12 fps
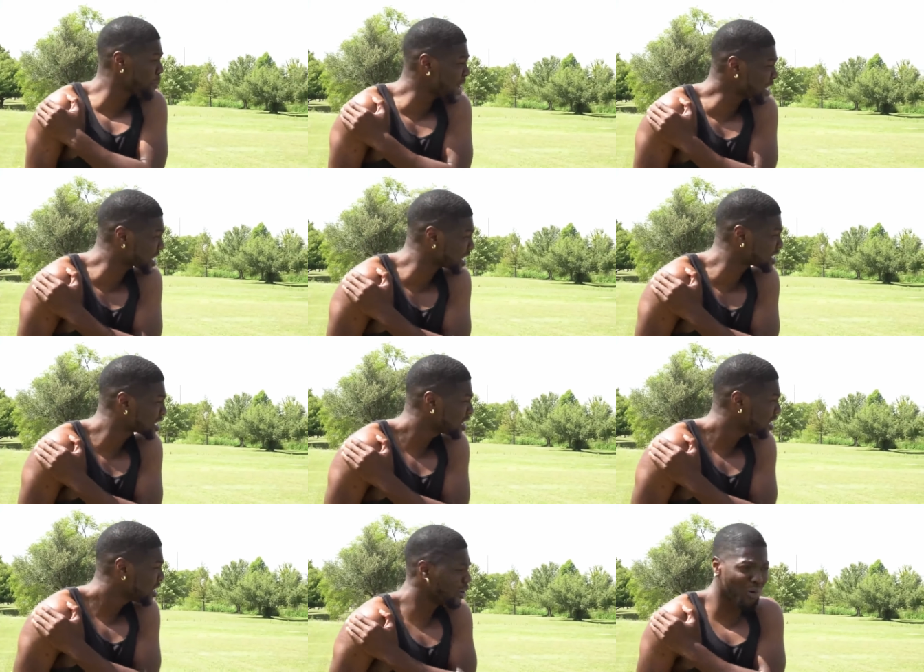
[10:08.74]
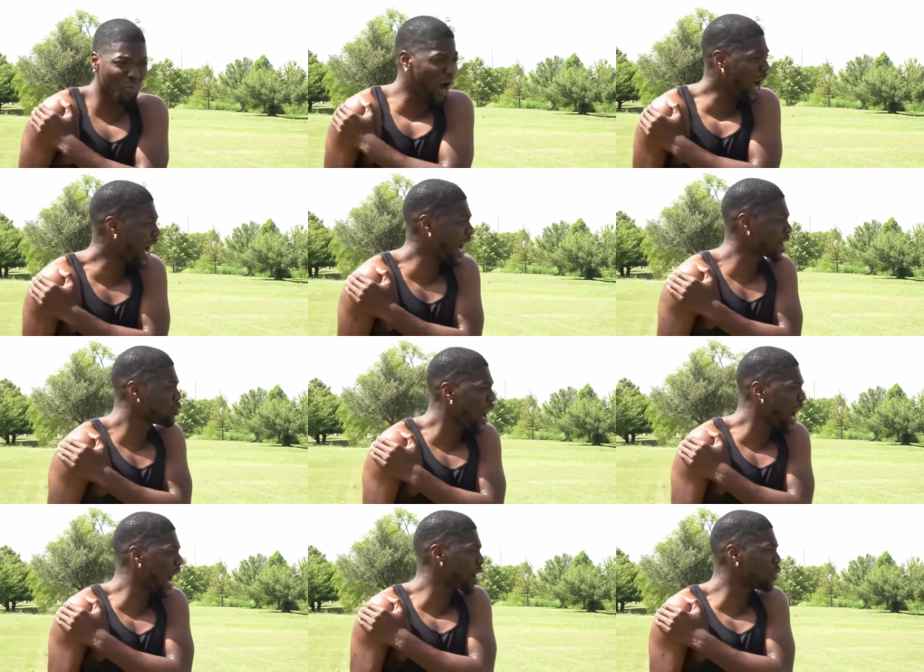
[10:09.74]
dimensions? Why?
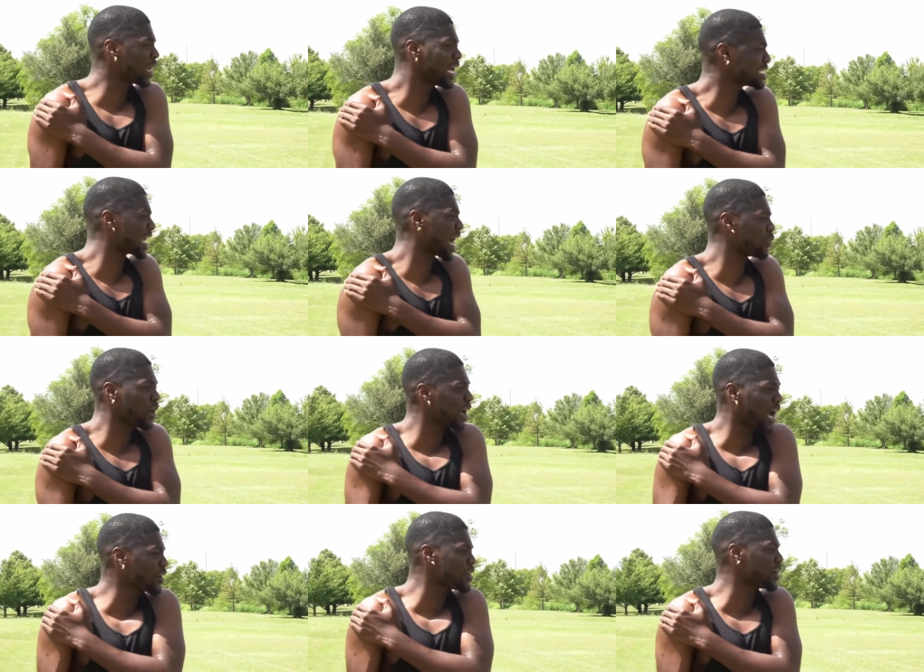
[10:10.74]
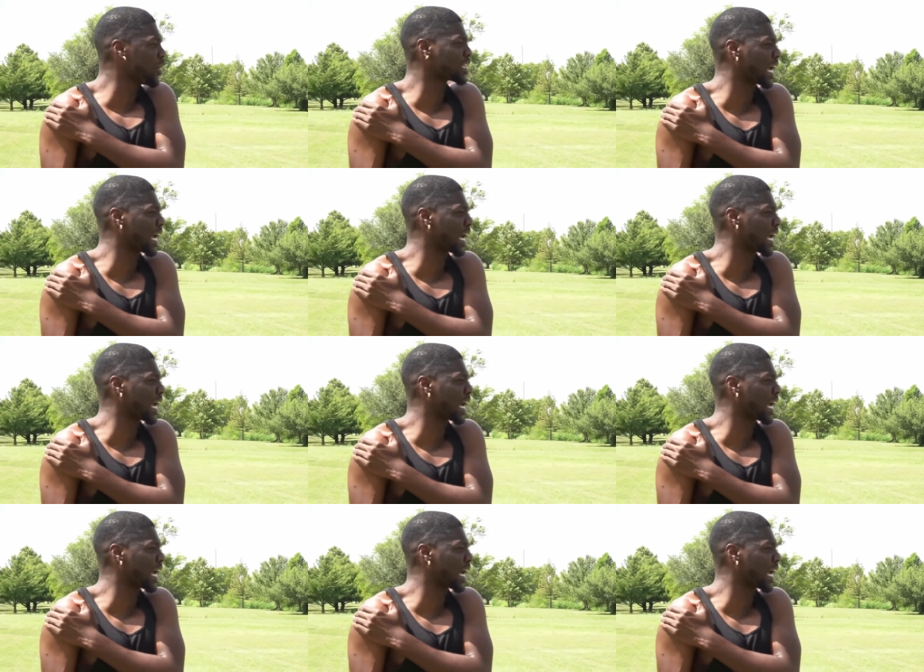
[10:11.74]
Why? What is that? What? I don't even know what